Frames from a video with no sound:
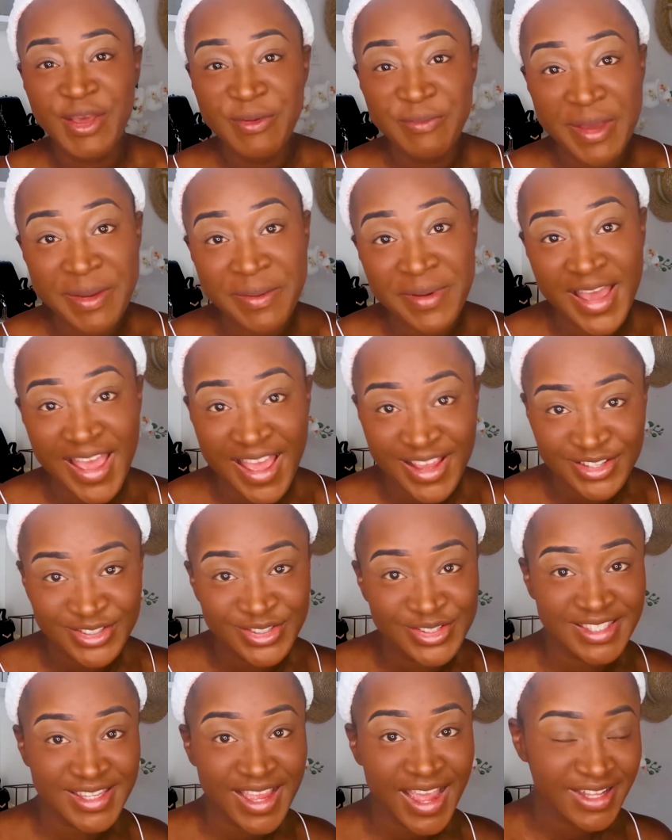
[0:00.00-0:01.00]
Maybe I
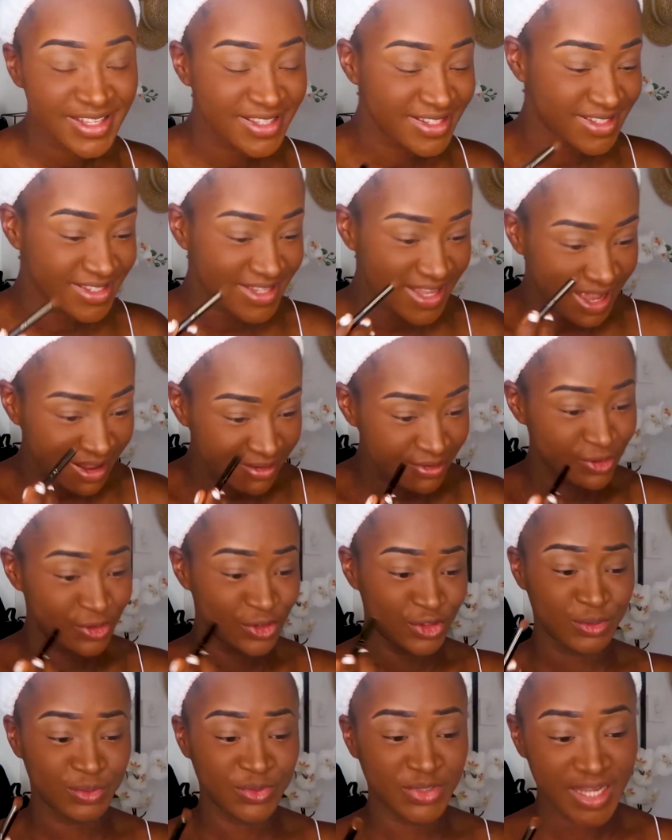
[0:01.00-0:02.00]
should start, since I have a
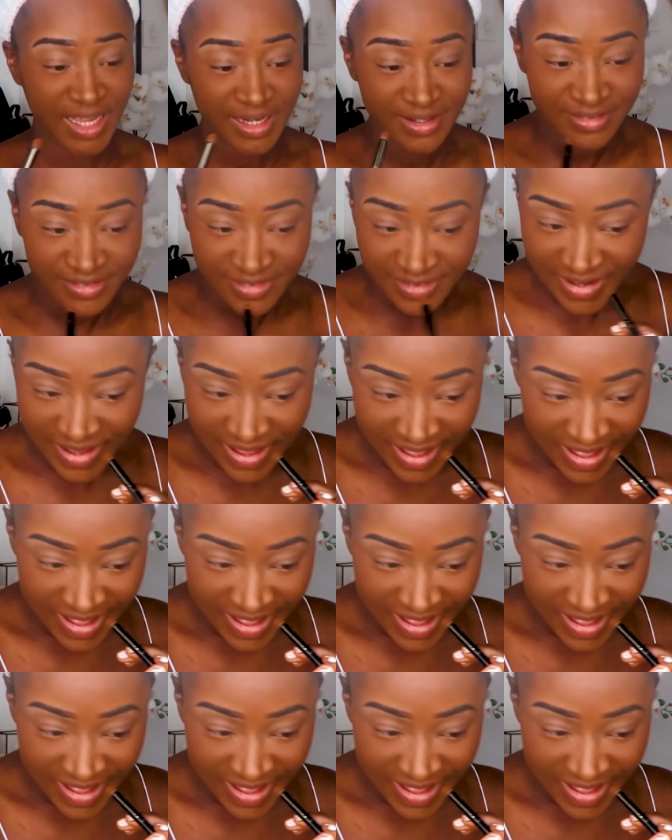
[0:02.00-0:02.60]
YouTube channel.